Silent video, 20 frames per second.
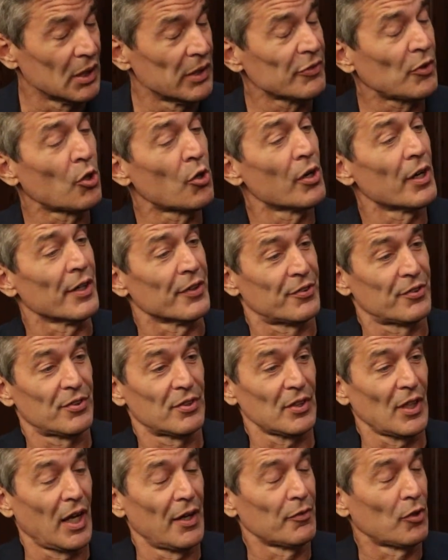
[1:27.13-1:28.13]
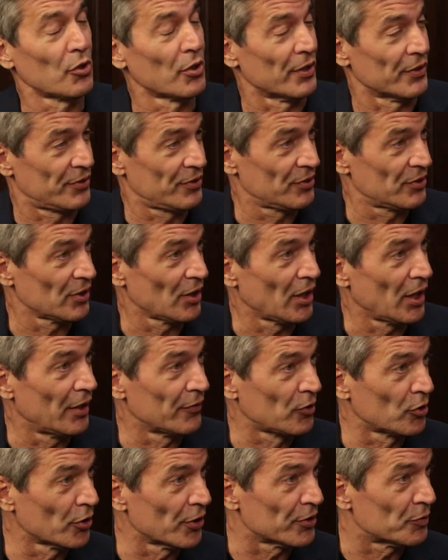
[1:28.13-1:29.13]
Well, of course, so why of course, are they getting
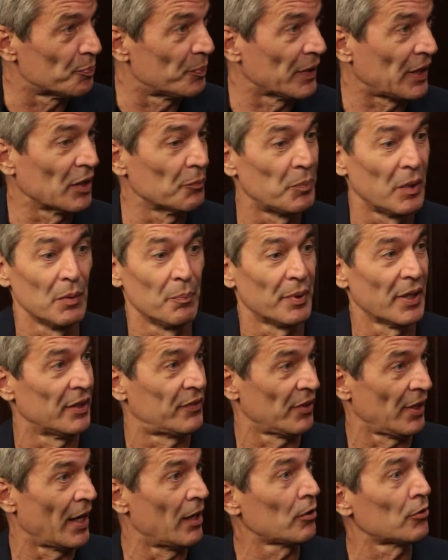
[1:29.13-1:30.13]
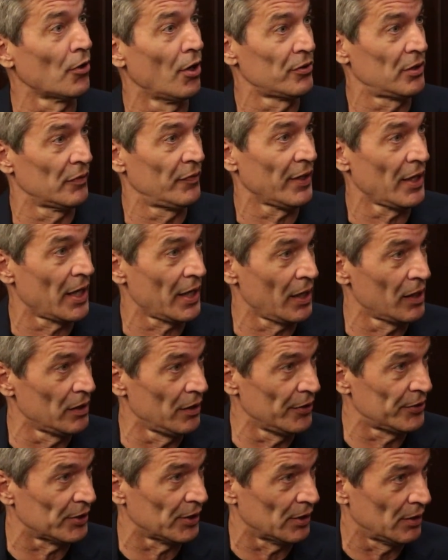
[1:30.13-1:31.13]
into course, that? Because, but, but it's an outgrowth of the
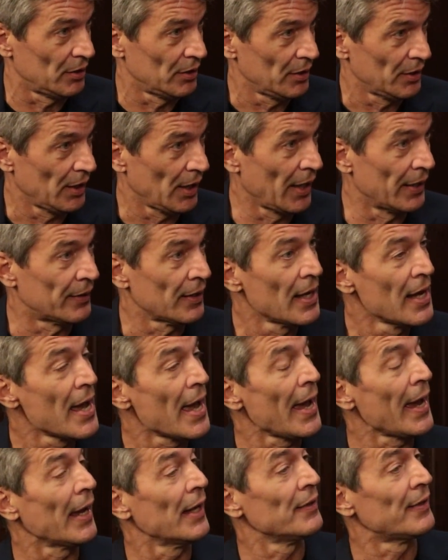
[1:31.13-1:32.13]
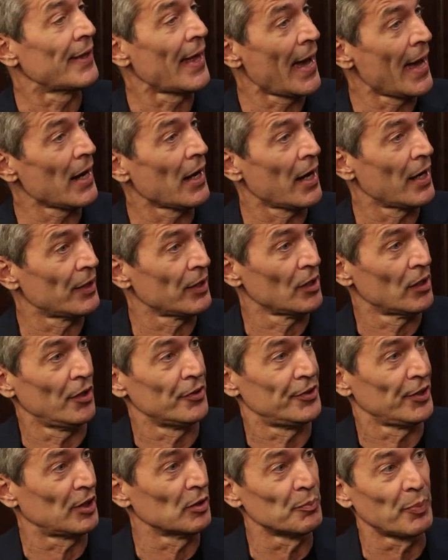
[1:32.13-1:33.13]
ideology. And, and that
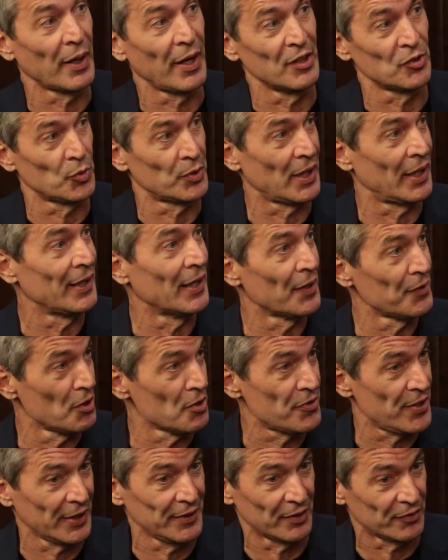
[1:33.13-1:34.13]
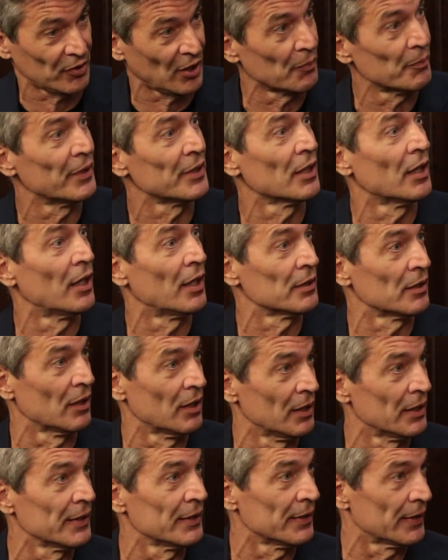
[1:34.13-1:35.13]
ideology combines with another thing that's coming
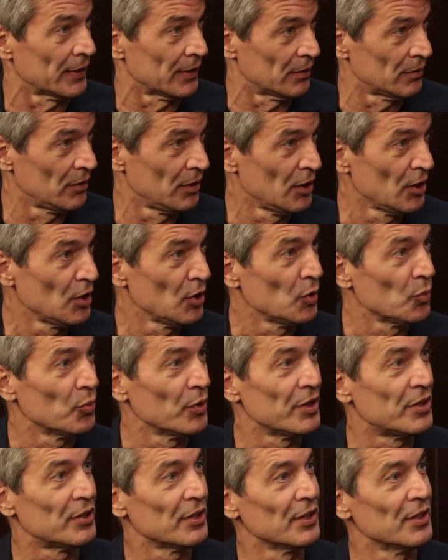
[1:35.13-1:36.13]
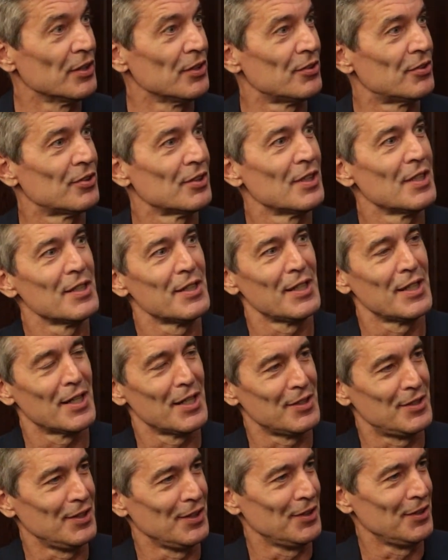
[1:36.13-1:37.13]
online now, which is the
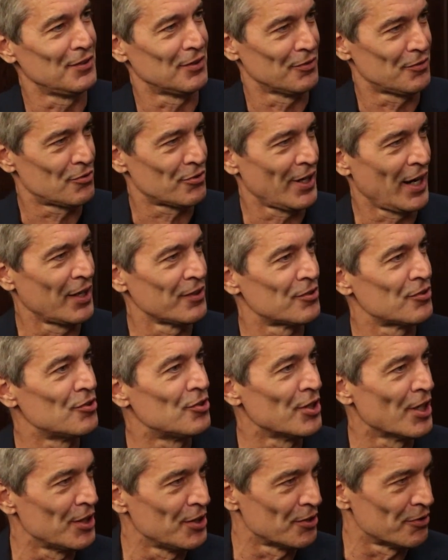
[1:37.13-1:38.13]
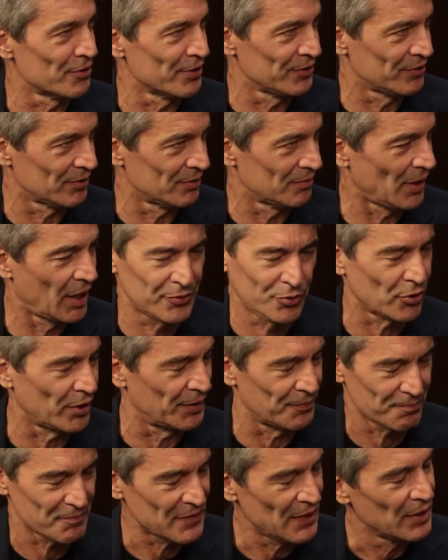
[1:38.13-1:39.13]
ideas of transgenderism. I'm uh,
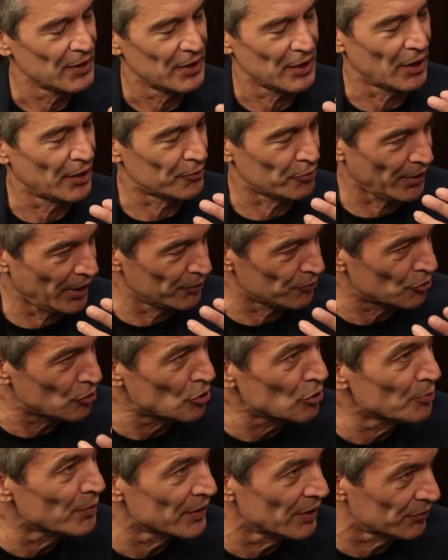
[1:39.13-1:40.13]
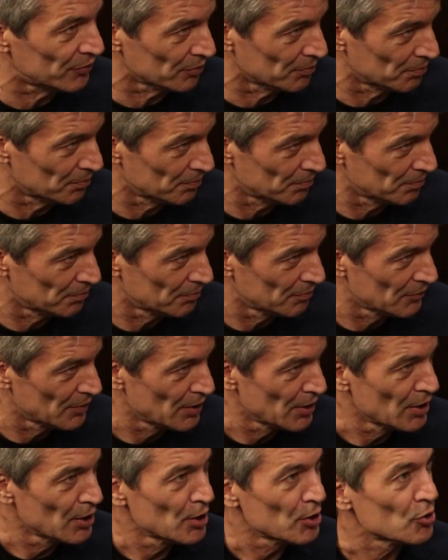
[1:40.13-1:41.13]
sorry, uh, transhumanism.
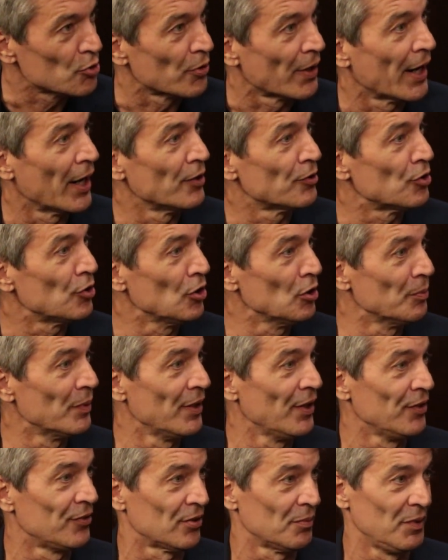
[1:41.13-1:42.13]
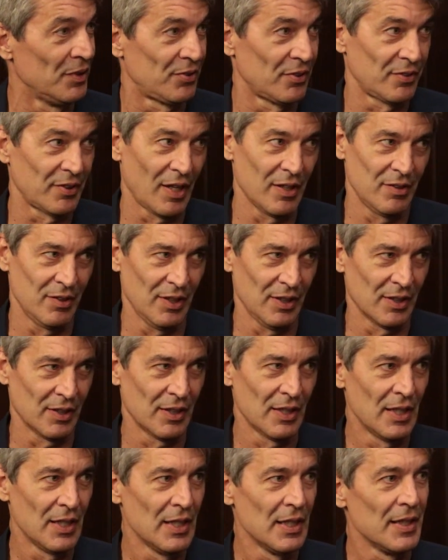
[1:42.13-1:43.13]
Yeah. Transhumanism is this
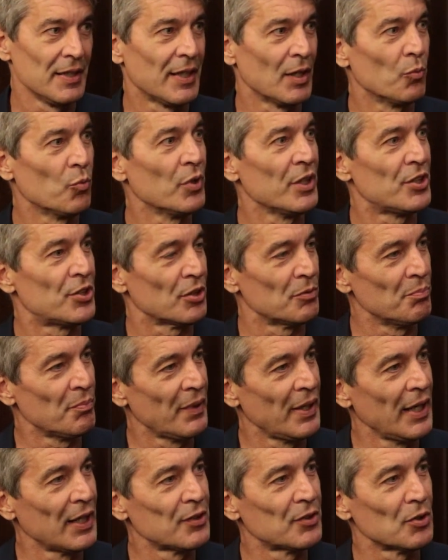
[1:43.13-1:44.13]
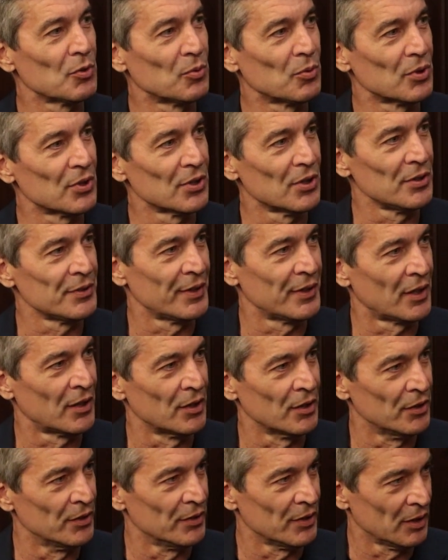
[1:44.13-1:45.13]
idea that we should make the world in
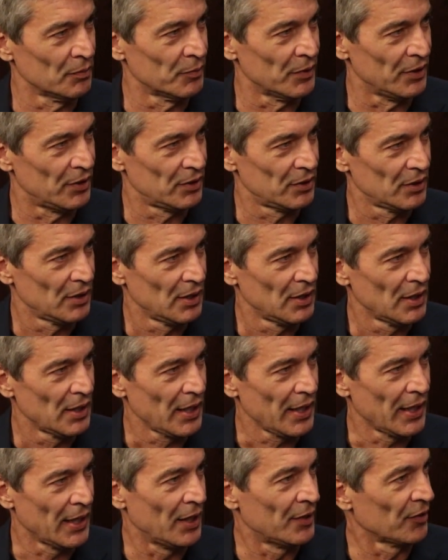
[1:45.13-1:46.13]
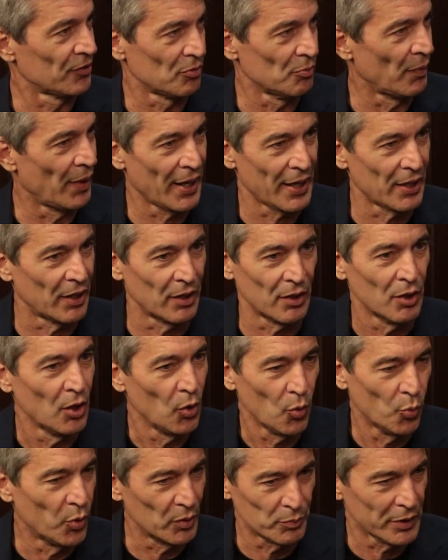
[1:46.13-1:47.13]
our own image. And it doesn't
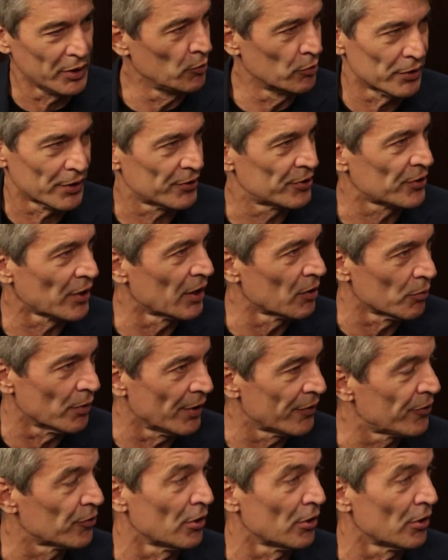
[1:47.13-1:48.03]
matter what we were to start with.